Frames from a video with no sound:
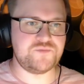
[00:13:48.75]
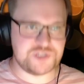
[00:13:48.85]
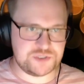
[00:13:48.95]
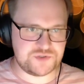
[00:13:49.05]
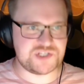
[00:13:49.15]

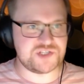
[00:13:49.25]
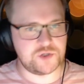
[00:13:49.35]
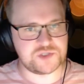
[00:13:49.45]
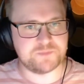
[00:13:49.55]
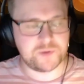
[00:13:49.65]
produces
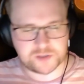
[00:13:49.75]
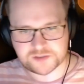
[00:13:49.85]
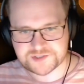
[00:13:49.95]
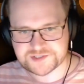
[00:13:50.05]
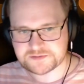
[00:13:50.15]
those
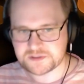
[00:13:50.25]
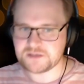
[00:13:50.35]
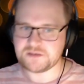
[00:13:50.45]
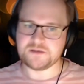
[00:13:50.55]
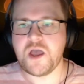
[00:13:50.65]
models.
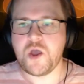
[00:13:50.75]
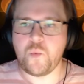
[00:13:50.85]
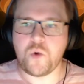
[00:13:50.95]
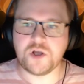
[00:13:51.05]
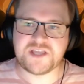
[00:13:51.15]

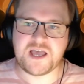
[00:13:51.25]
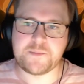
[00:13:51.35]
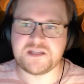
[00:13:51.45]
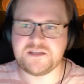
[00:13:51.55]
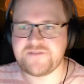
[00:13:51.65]
What car
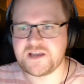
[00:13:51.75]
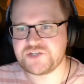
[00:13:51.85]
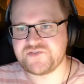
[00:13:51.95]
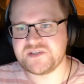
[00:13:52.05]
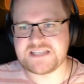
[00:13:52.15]

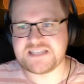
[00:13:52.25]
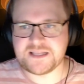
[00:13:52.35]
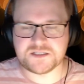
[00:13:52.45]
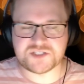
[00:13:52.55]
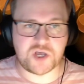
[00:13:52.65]
manufacturer
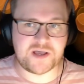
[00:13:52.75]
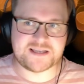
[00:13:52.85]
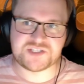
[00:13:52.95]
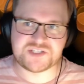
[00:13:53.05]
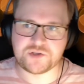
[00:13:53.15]
sells or
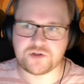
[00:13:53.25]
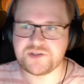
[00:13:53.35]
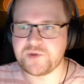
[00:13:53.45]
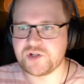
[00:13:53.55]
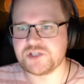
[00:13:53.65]
has sold
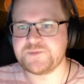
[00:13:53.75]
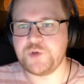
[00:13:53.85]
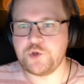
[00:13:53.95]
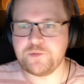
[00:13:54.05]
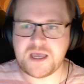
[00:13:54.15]
the models
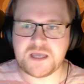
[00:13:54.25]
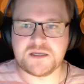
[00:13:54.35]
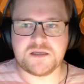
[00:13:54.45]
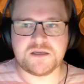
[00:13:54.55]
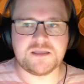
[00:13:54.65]
Puma,
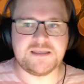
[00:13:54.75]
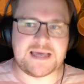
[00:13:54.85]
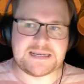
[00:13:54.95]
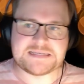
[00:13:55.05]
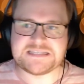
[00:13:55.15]

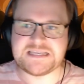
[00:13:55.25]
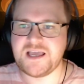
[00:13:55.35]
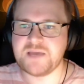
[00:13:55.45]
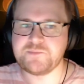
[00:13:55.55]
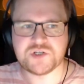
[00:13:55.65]
Galaxy
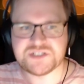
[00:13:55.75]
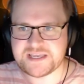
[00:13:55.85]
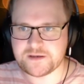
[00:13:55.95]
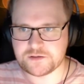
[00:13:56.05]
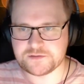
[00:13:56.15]
and
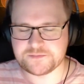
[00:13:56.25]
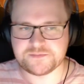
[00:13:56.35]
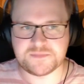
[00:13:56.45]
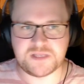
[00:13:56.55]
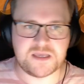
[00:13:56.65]
Mondeo?
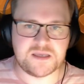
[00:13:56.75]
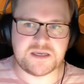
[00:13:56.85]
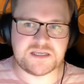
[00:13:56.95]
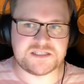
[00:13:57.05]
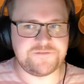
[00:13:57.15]

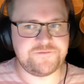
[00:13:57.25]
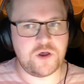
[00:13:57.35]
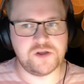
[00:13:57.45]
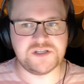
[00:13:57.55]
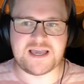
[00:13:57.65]
Is it
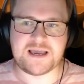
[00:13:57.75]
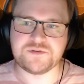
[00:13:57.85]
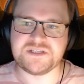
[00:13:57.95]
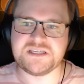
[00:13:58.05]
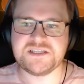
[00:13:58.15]
Ford,
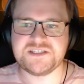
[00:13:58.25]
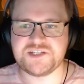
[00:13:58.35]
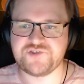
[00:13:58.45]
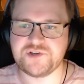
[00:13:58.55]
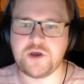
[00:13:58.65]
Audi,
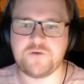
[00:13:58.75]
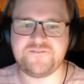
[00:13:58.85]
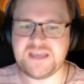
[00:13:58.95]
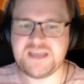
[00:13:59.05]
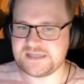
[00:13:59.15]
Citroen or
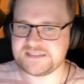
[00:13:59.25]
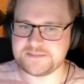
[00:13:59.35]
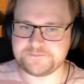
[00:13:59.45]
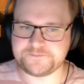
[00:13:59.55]
Fiat?